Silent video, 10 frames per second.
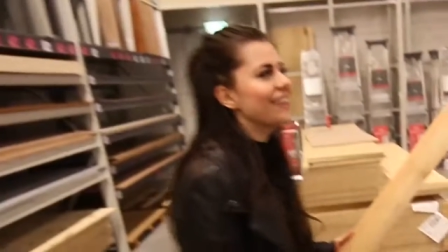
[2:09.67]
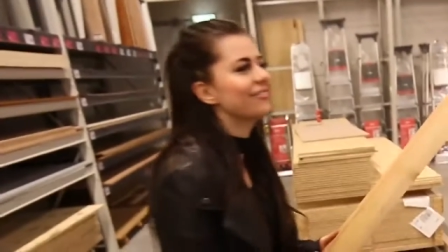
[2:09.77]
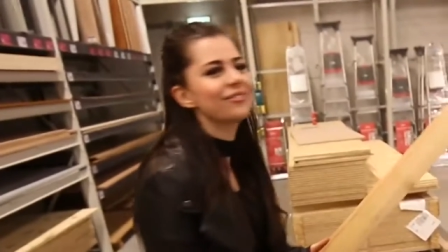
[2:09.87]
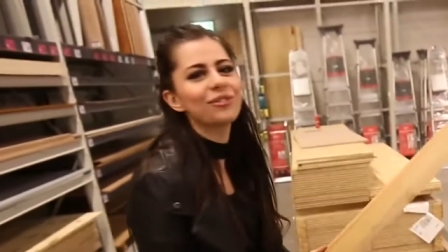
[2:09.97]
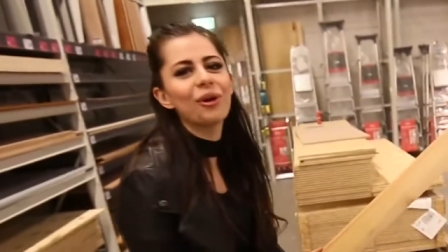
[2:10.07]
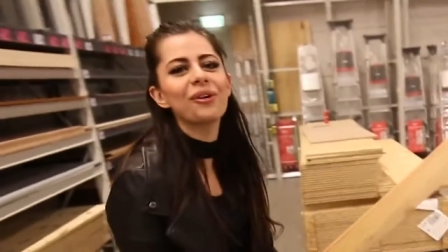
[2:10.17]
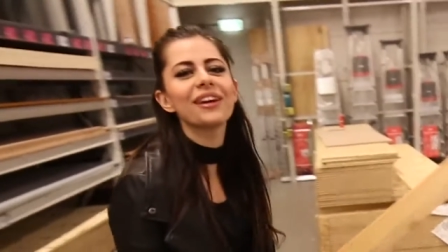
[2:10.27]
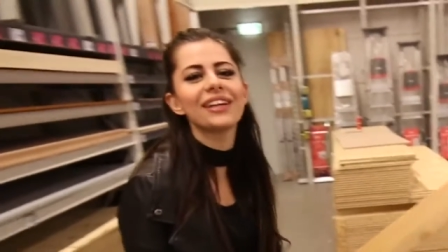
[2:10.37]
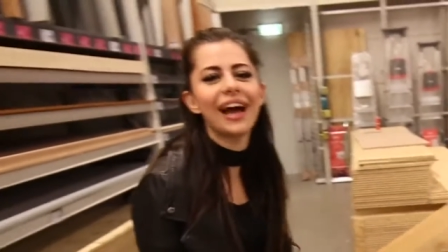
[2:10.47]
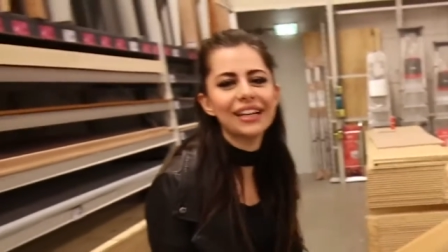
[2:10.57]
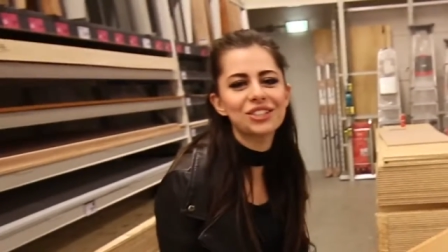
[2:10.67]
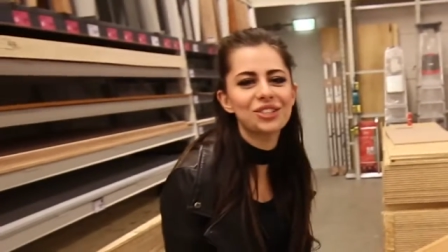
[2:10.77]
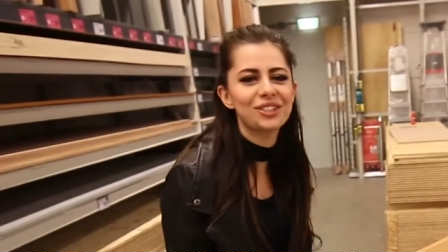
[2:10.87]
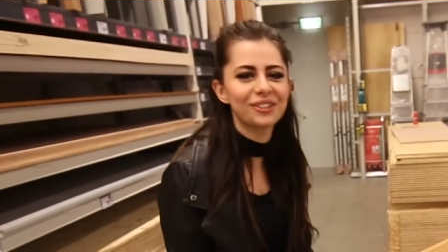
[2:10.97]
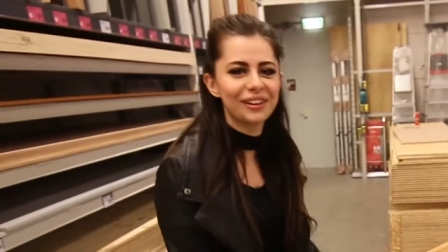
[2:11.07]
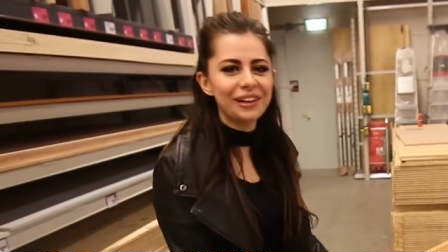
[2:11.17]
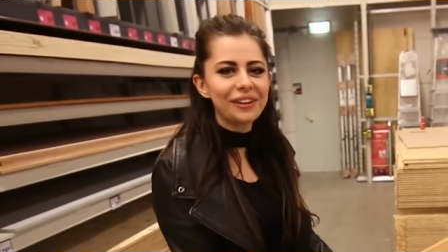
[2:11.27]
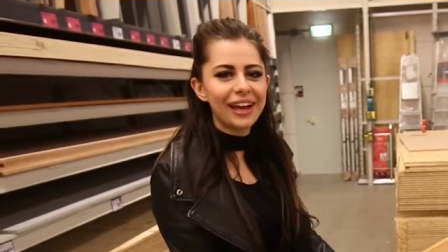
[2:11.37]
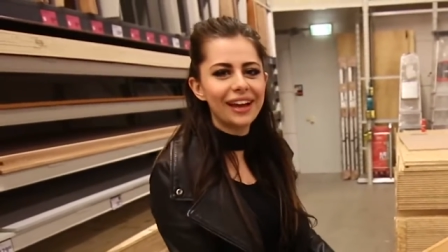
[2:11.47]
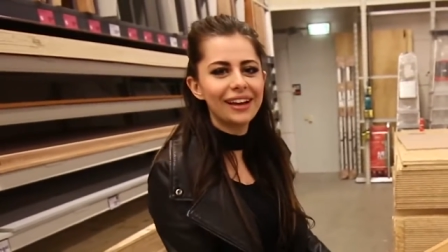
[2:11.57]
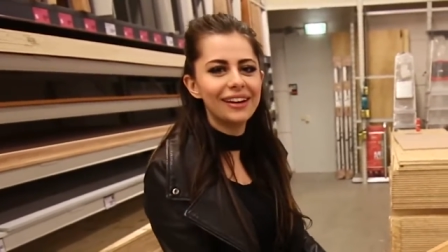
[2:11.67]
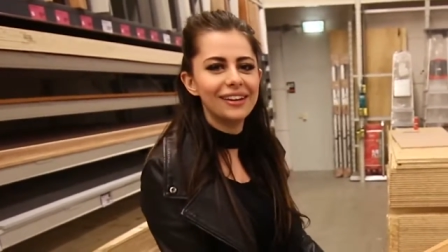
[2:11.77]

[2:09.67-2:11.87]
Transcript: I've grown attached to it, okay?